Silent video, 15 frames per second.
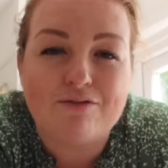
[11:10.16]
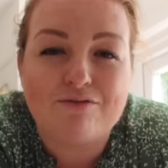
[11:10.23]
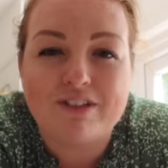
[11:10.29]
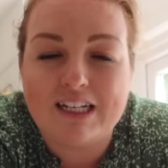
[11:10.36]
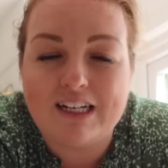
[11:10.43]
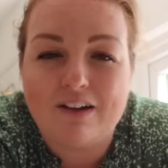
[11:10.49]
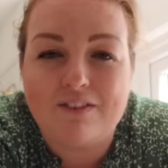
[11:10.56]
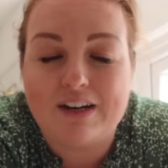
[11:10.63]
a
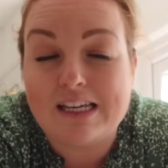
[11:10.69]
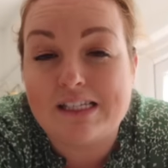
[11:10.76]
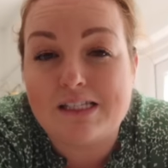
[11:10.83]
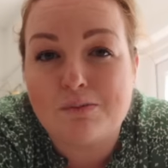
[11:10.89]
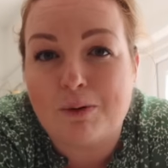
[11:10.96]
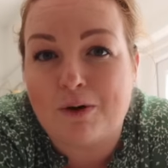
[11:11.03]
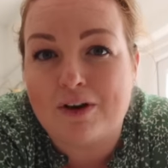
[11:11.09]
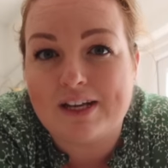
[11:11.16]
really lovely
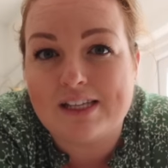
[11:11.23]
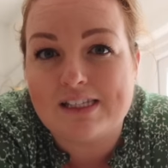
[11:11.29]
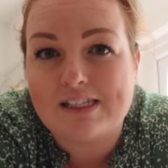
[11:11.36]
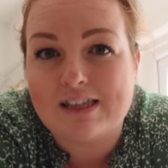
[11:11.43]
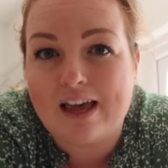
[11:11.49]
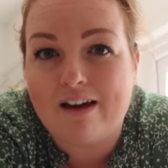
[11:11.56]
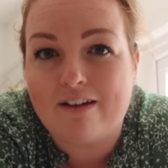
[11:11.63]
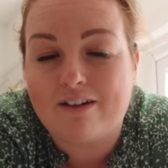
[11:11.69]
experience
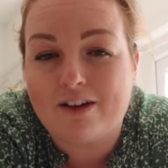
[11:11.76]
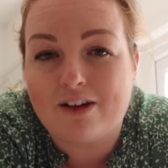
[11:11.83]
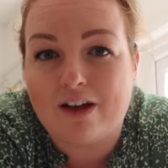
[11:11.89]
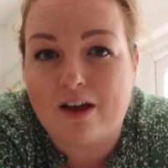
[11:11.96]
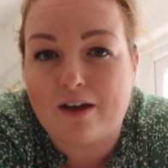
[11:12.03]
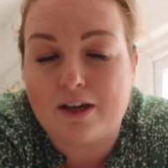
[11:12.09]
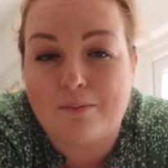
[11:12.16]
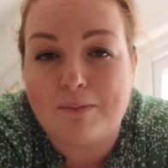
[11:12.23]
there at,
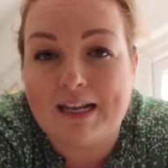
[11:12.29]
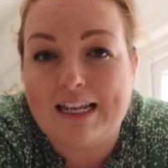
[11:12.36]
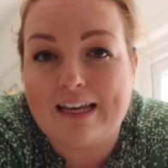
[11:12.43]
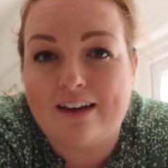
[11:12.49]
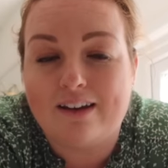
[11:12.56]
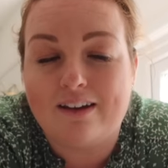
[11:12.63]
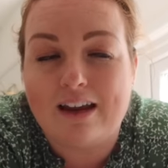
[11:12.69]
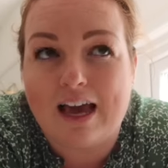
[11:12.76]
at
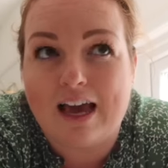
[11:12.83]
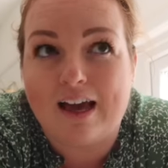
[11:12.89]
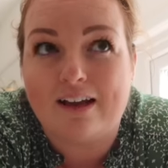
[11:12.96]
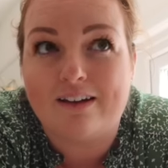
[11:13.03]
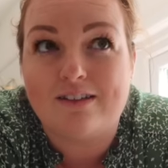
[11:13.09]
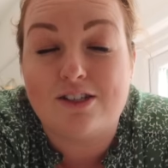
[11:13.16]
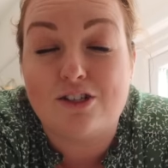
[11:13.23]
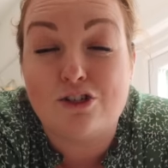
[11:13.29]
Chameleon
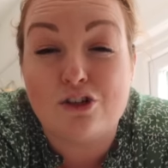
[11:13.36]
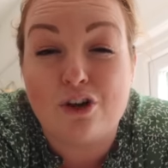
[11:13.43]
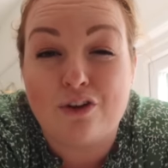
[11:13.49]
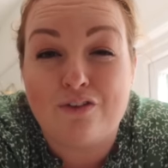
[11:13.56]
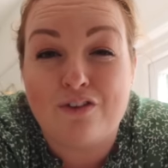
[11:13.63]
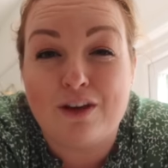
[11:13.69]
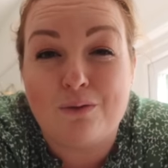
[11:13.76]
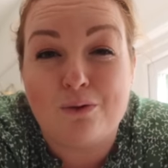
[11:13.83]
and
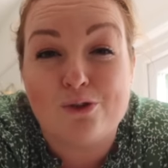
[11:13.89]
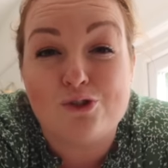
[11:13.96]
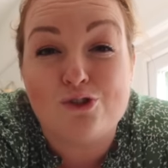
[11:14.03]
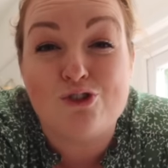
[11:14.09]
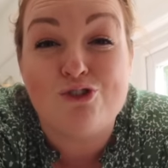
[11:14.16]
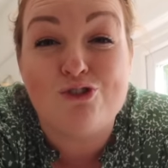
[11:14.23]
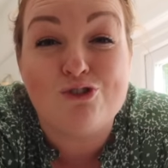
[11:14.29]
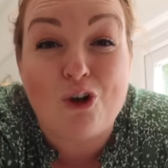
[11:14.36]
Sophie was
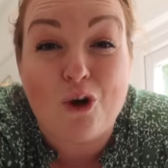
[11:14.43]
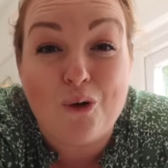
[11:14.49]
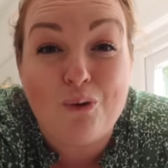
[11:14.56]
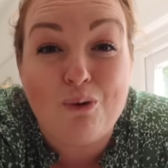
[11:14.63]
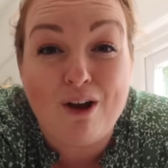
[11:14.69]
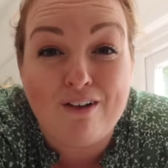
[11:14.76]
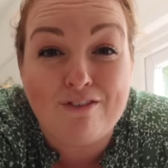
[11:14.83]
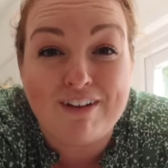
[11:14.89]
so
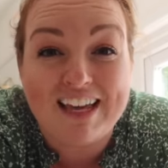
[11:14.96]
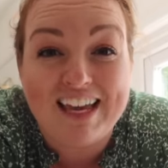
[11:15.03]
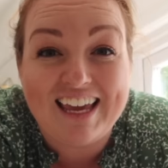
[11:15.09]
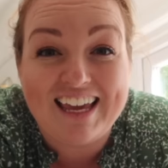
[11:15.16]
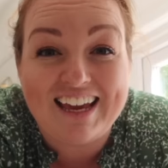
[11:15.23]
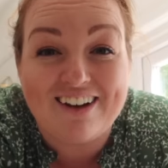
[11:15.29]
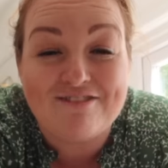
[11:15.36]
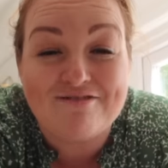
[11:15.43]
lovely. I